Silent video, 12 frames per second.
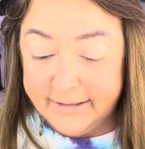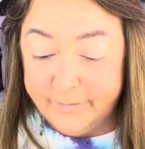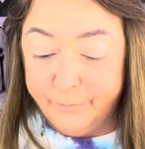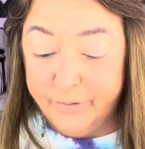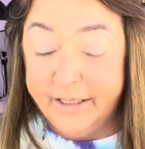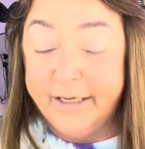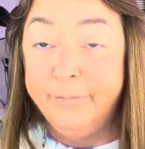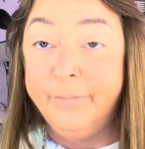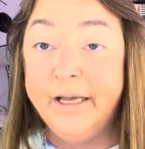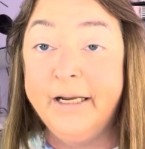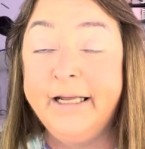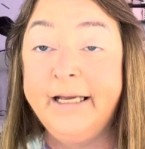
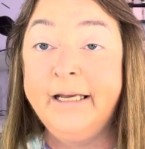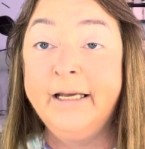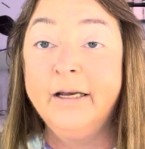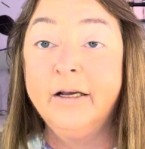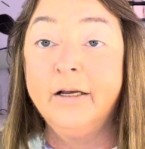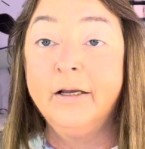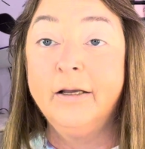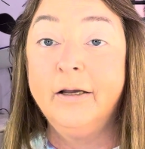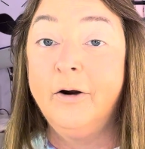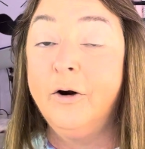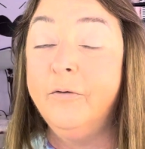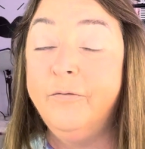Blendbunny,
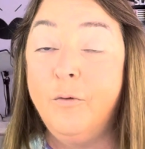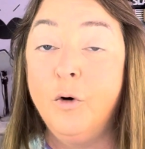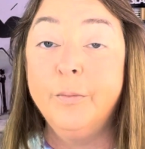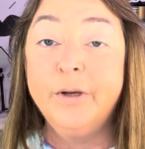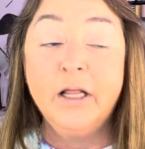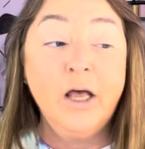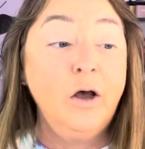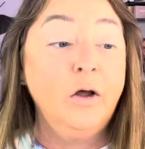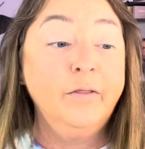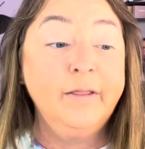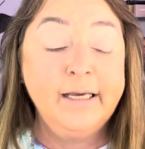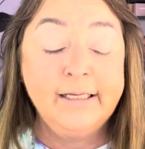her formula
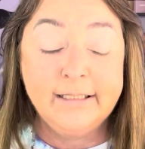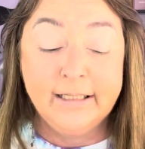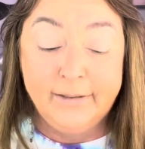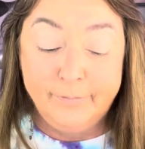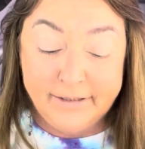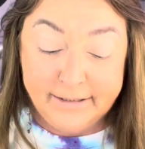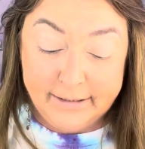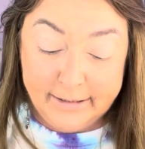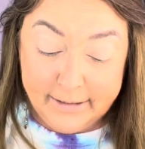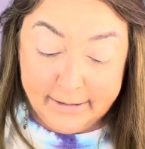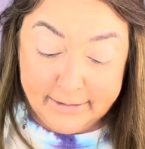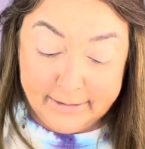on these
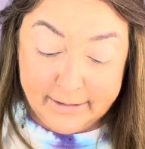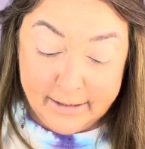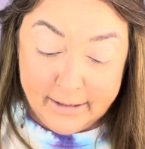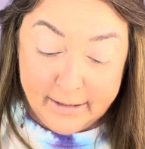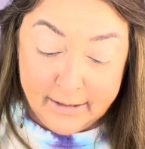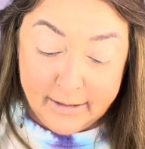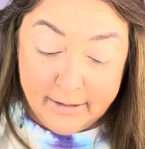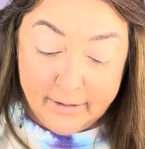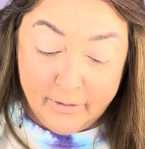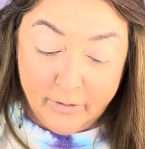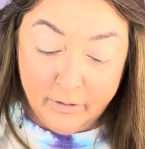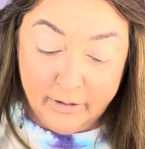lipsticks
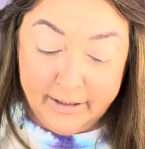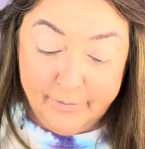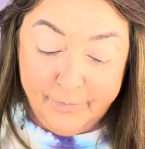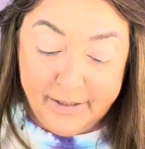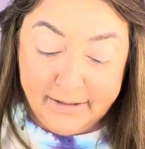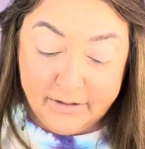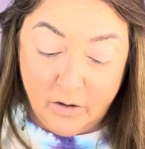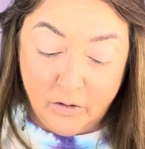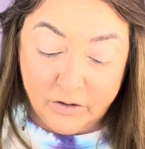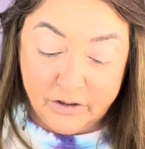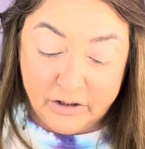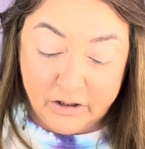or lippies are
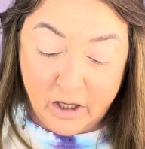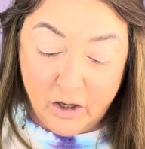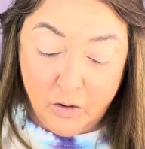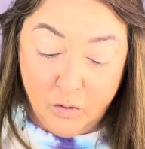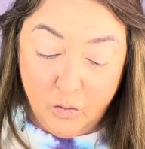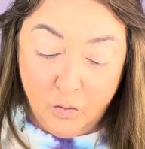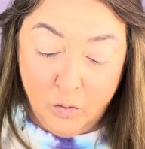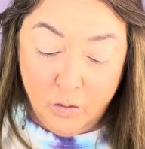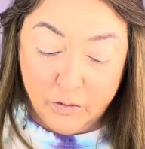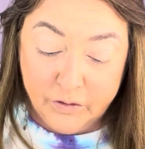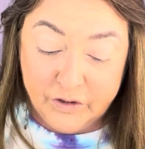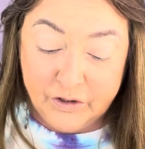so
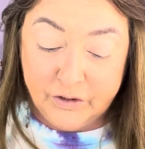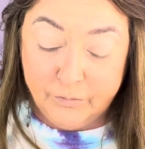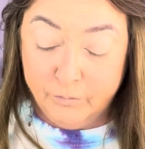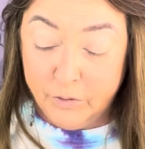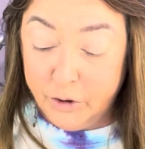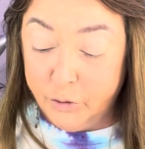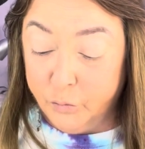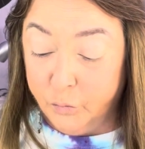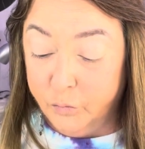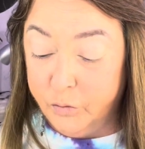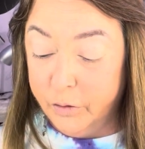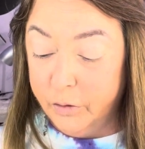
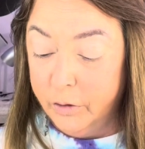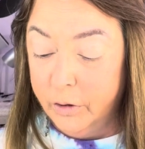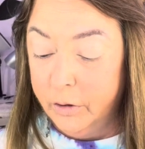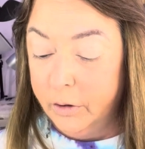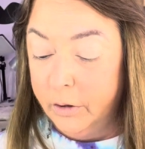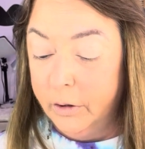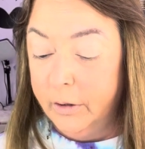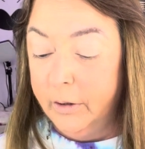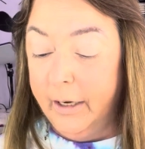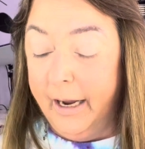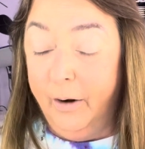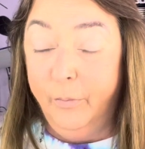smooth.
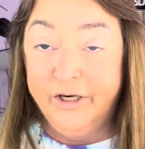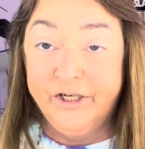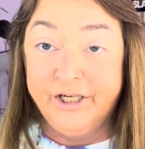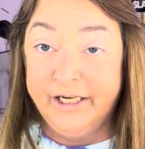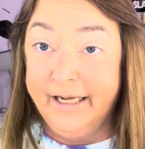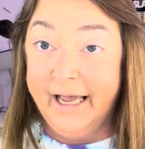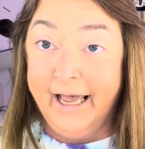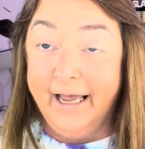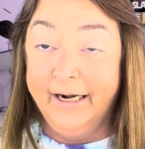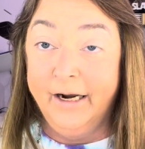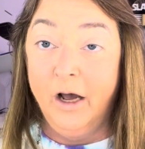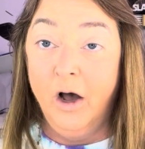I wish she
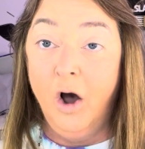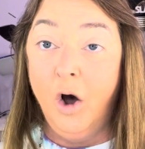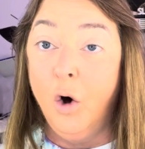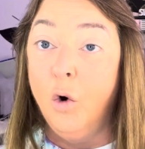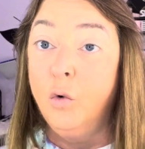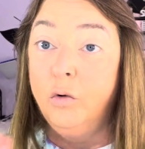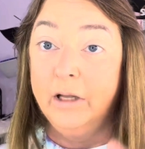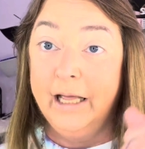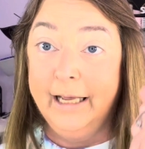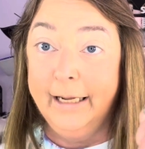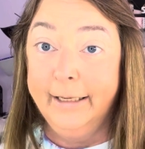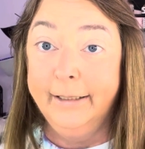had a whole
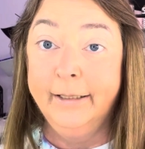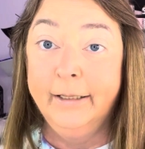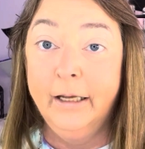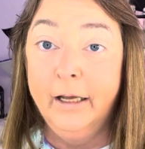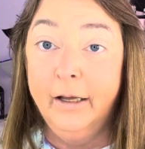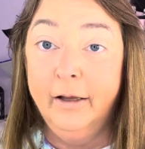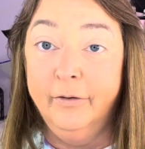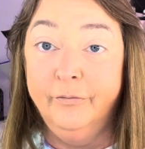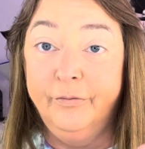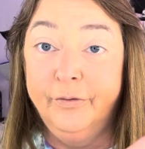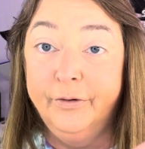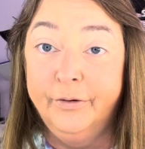line of
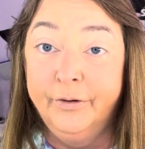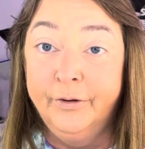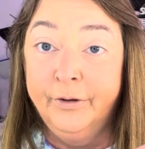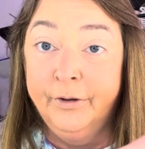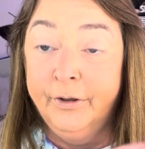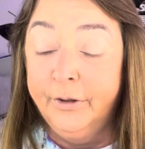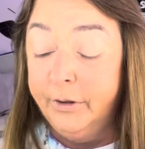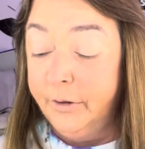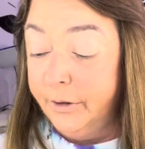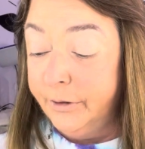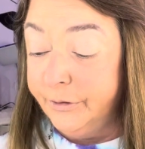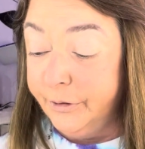
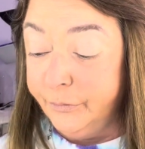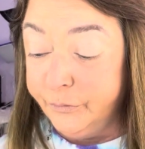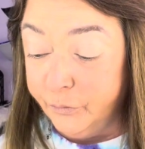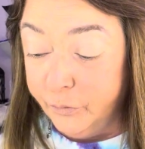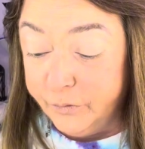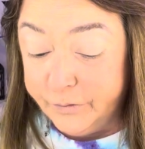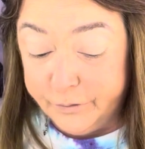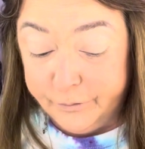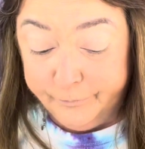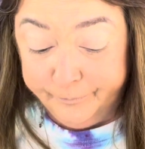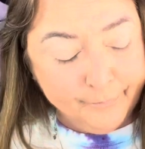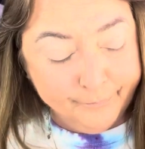neutrals.
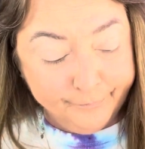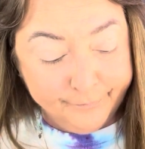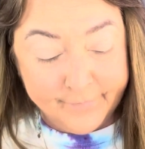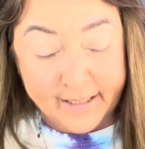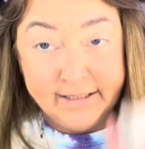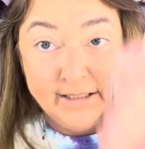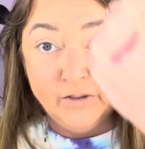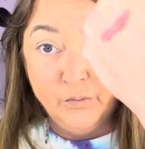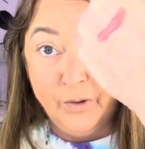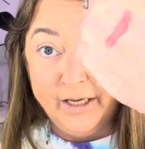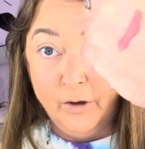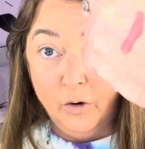That's
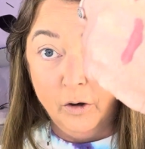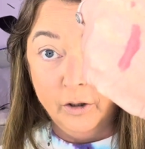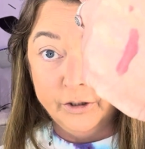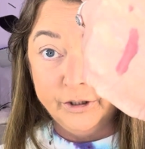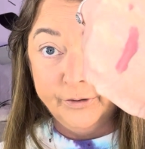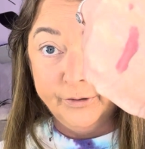Sweetheart.